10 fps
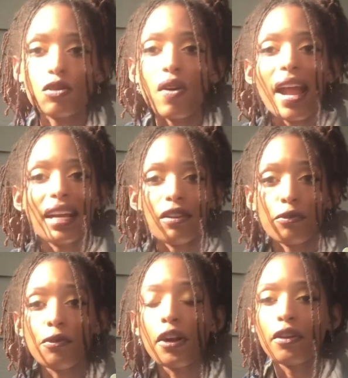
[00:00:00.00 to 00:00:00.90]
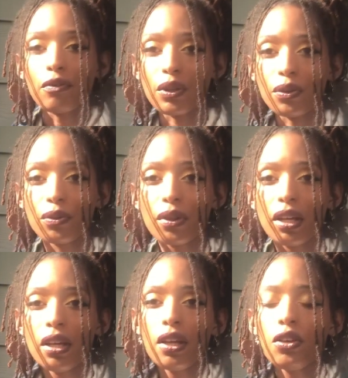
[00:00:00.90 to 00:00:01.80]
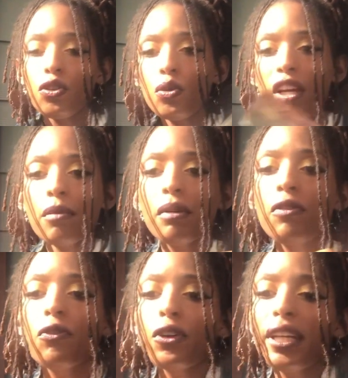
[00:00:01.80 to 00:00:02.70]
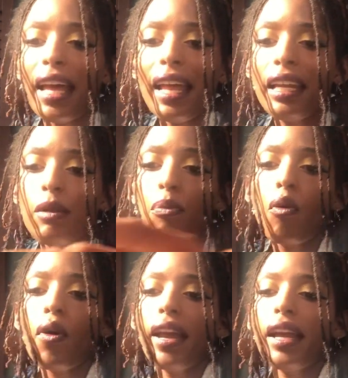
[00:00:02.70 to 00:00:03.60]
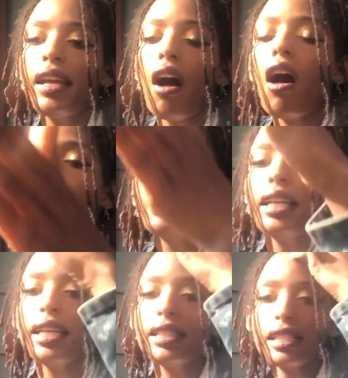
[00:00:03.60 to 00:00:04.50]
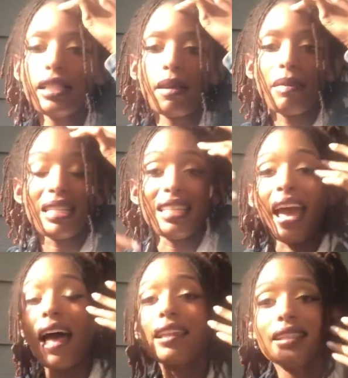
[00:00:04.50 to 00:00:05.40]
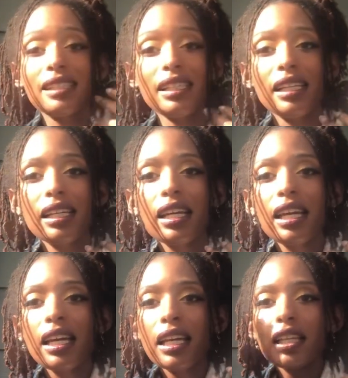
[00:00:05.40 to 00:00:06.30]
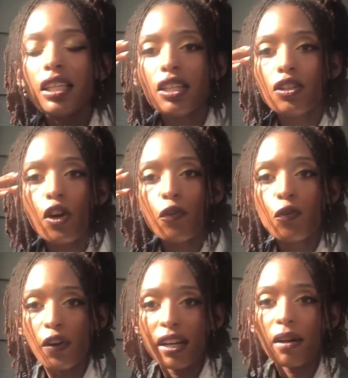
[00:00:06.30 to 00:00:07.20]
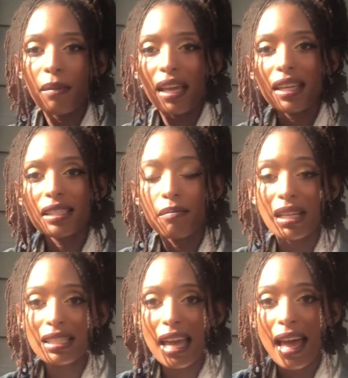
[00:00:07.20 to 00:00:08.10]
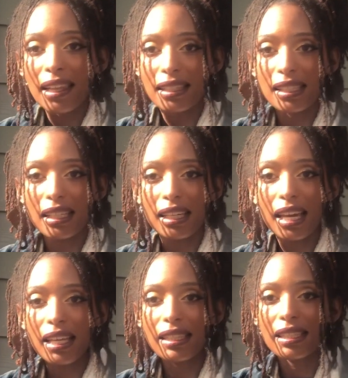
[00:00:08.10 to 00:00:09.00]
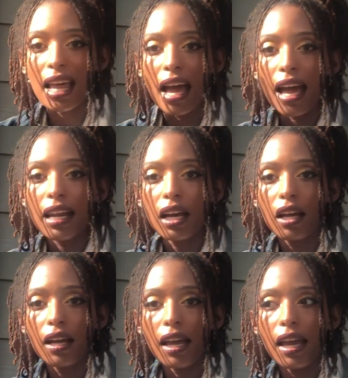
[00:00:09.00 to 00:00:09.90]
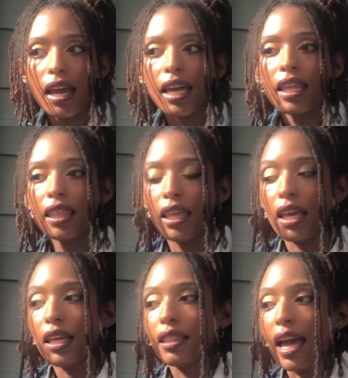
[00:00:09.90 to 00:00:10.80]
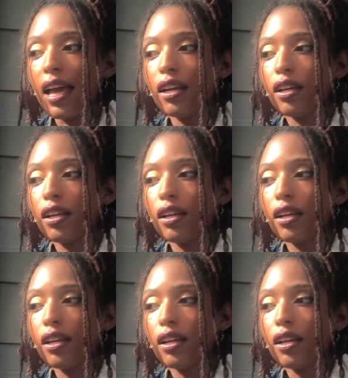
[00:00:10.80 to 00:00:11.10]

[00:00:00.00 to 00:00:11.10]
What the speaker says: right in front of you. You can be free at any point. All it is a mentality. Your freedom is a mentality. It's not anything that